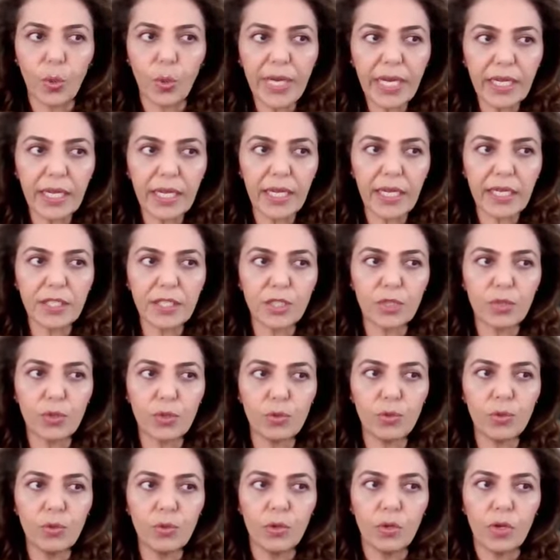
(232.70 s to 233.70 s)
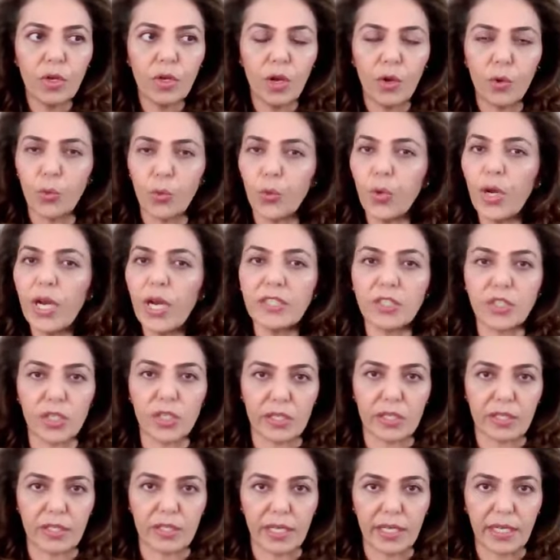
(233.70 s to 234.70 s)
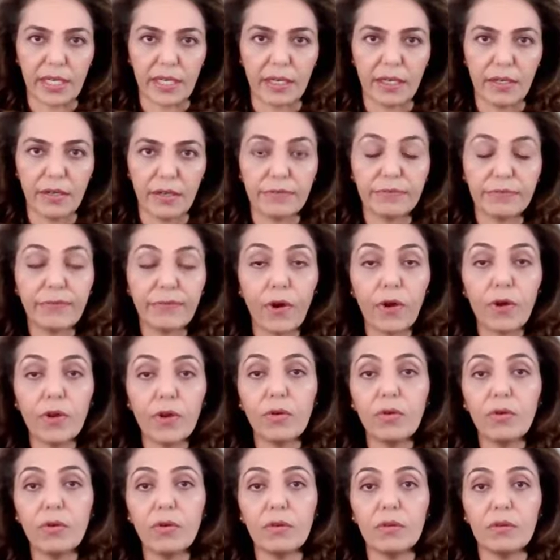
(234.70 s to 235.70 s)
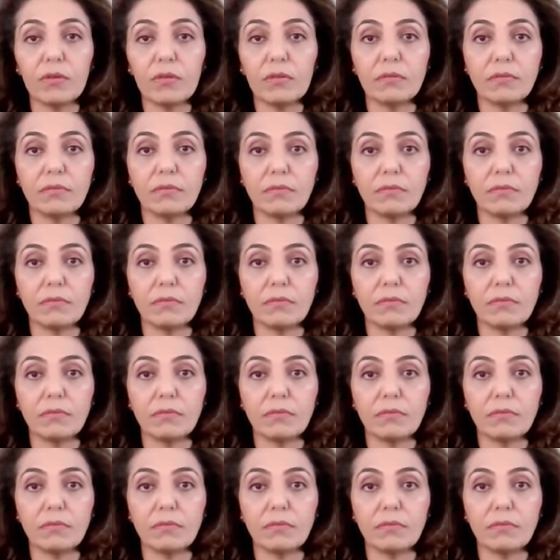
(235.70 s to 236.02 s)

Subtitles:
we need to religiously follow